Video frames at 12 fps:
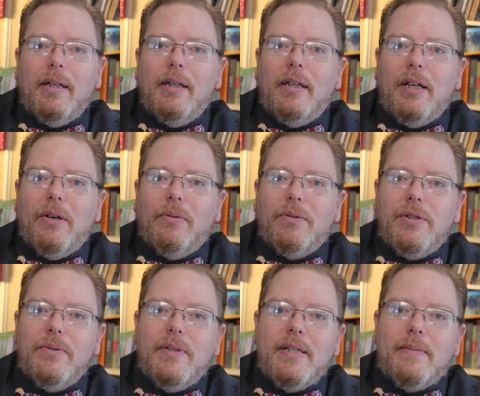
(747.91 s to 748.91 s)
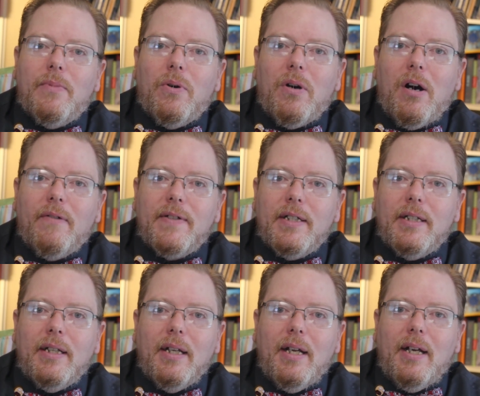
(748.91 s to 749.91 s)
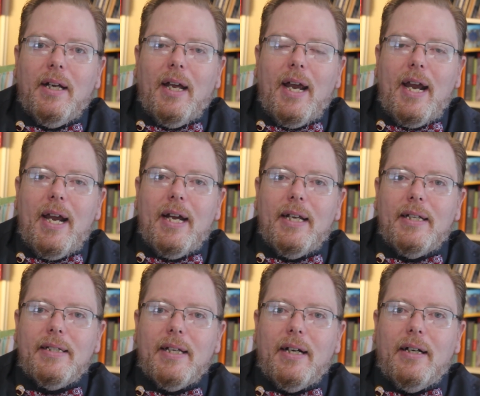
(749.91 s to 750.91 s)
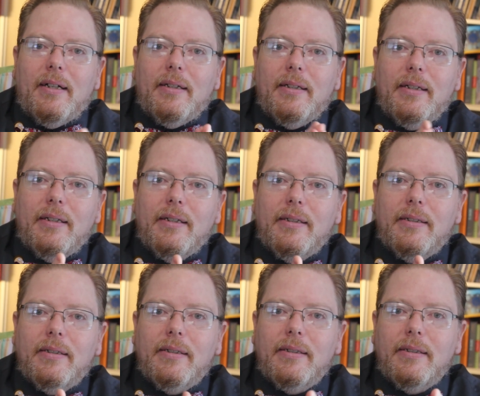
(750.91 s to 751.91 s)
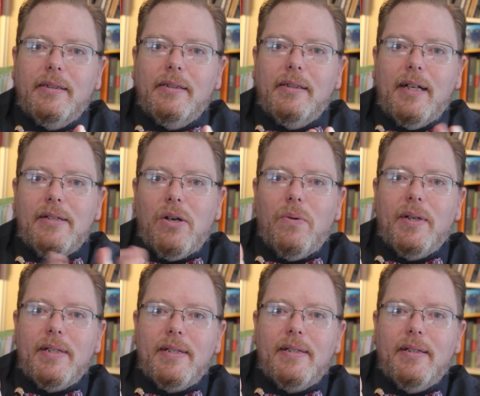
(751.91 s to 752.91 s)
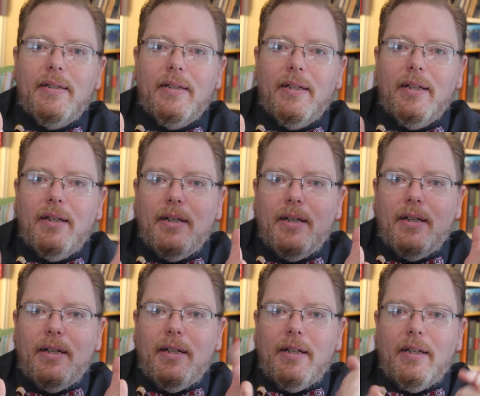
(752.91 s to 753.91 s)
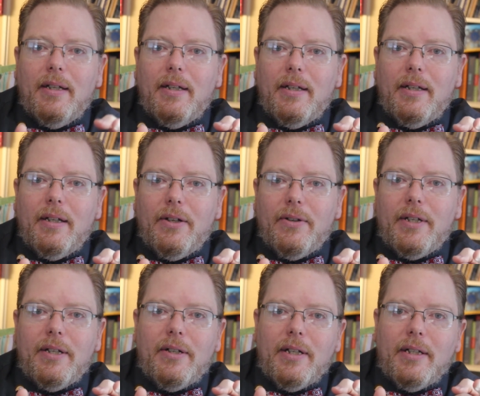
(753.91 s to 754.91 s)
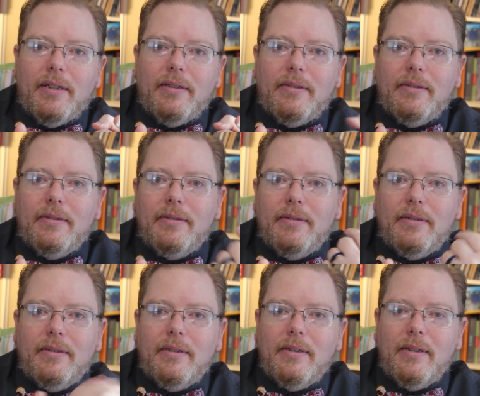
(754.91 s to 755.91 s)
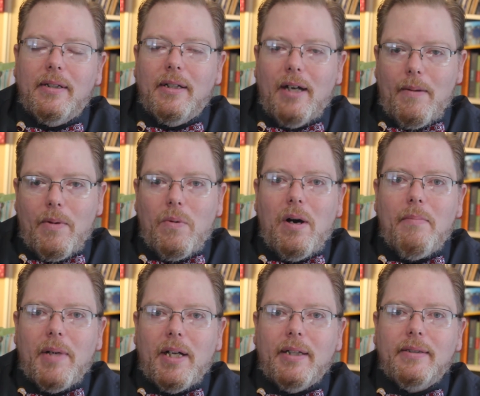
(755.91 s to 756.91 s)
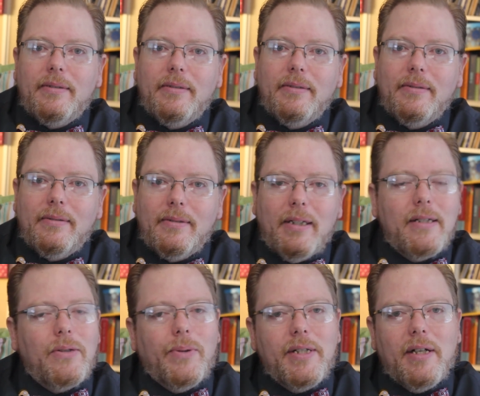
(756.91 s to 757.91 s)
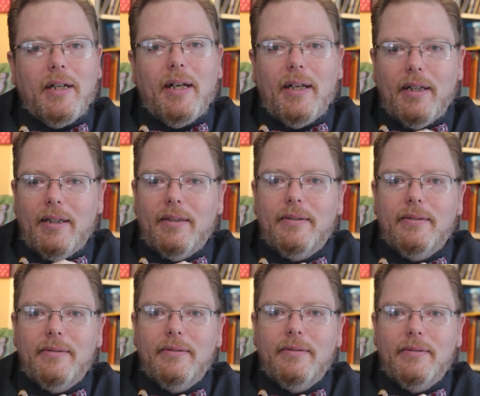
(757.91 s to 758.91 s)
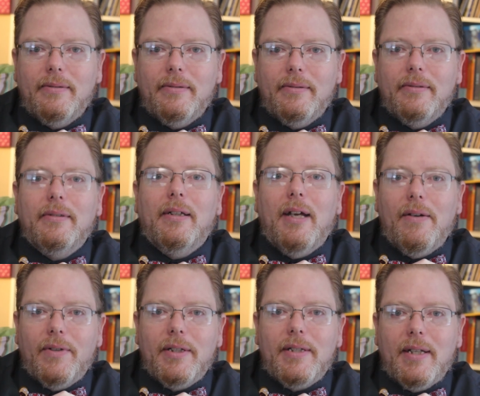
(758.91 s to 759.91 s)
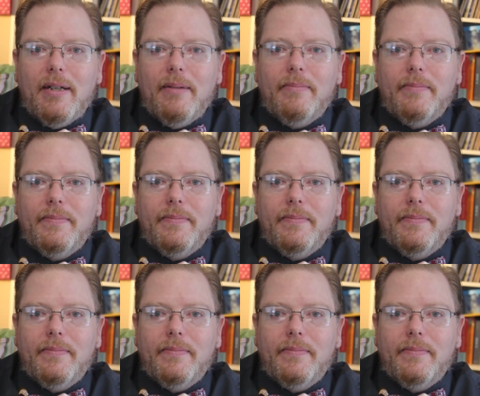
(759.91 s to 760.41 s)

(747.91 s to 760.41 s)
you know, do these more often. And as always, you're the internet. I'm the Wombat. Until we talk again, have a good time.